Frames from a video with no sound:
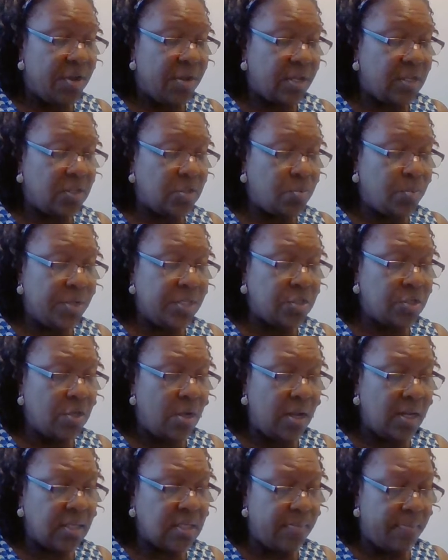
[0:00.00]
because we
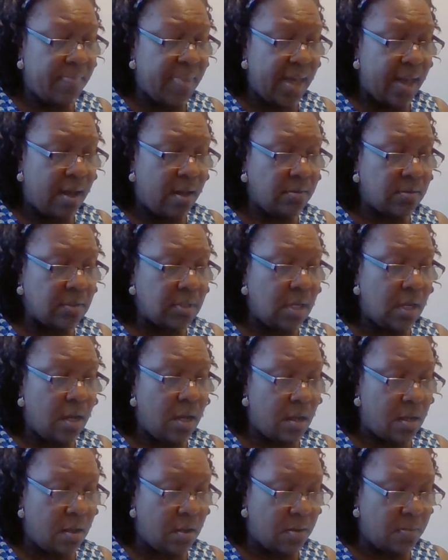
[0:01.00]
talked about
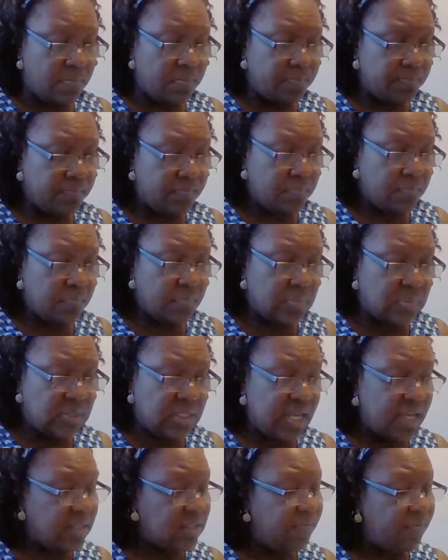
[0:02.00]

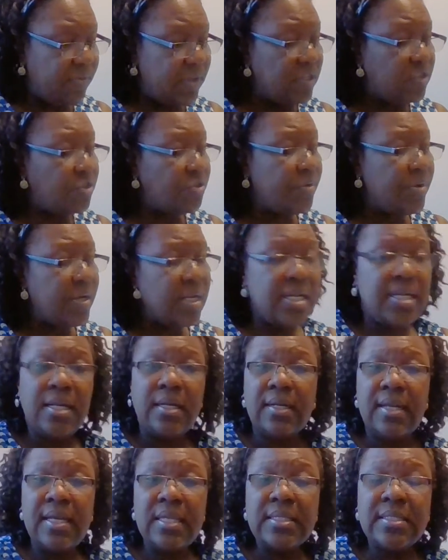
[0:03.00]
text feature in the
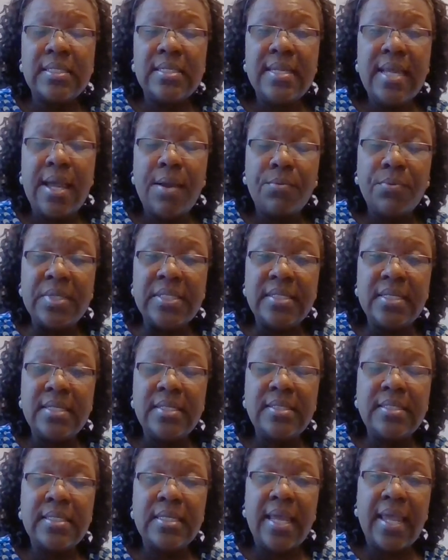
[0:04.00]
lesson that we
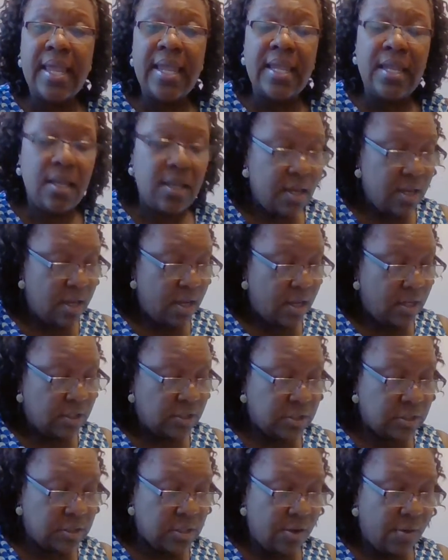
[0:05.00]
did today.
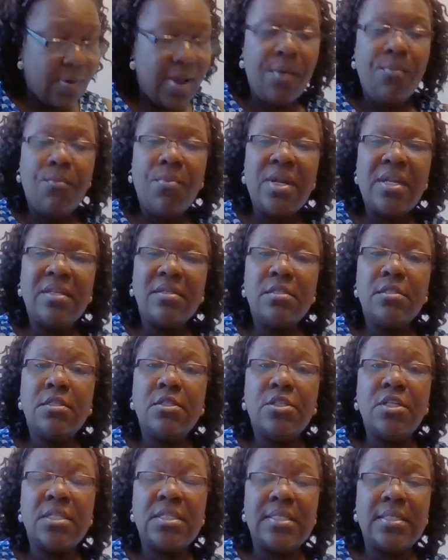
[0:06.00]
So I wanted to
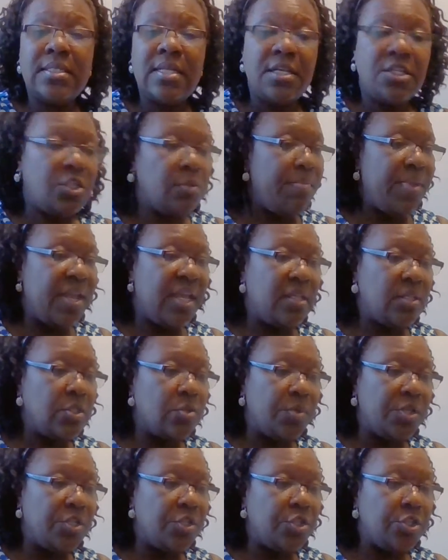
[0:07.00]
just touch
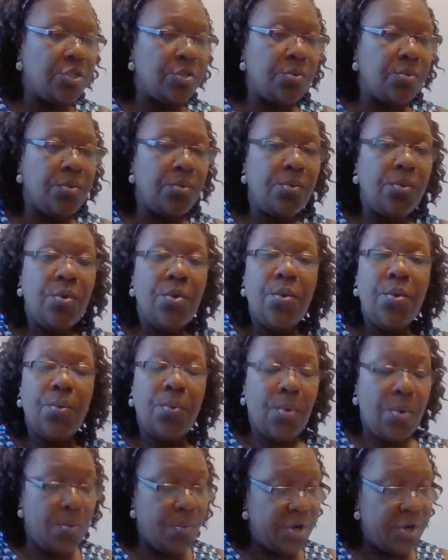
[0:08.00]
base with you
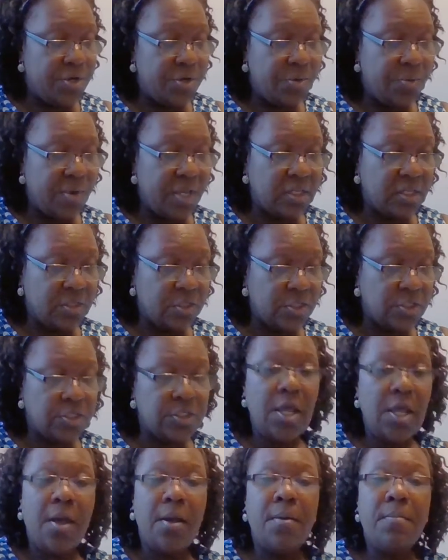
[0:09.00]
what we're doing.
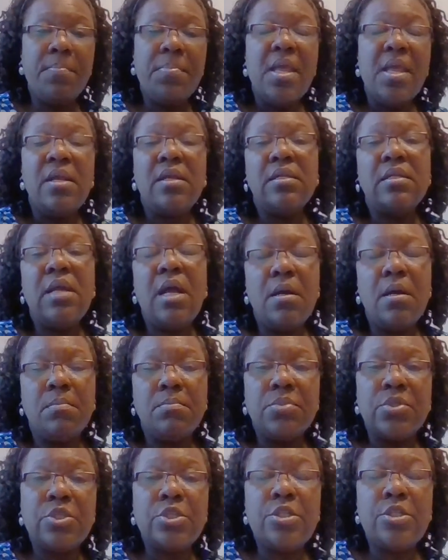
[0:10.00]
So
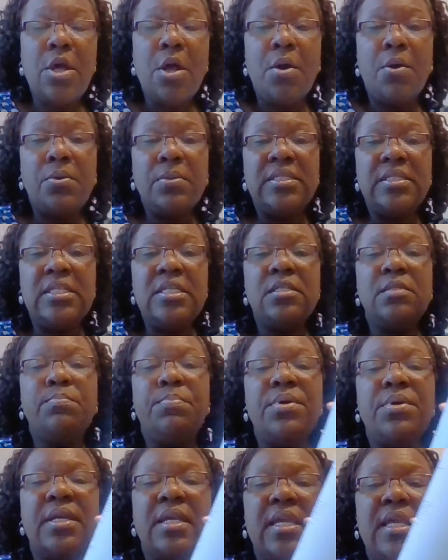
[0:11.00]
this book